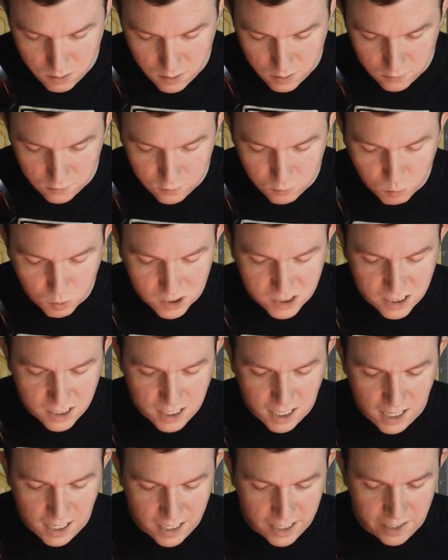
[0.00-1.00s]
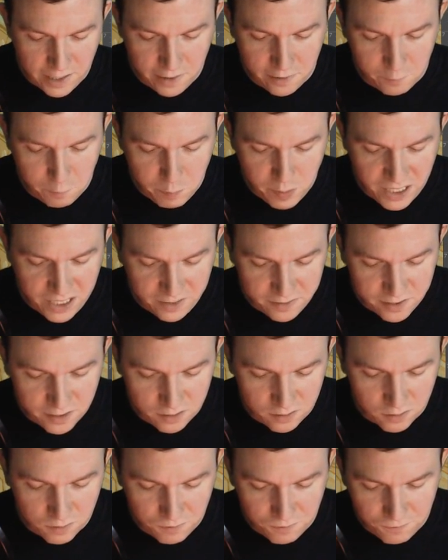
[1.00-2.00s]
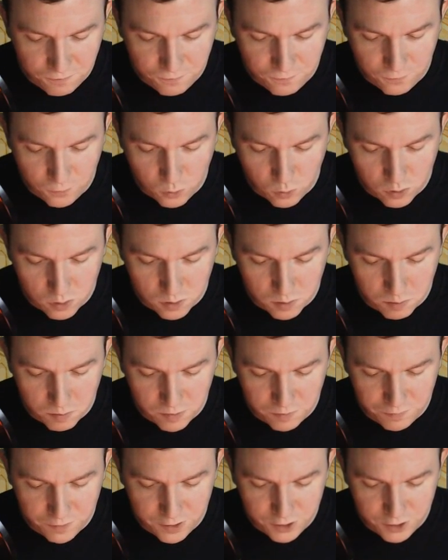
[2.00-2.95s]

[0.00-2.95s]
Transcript: So we're kind of painting the form of the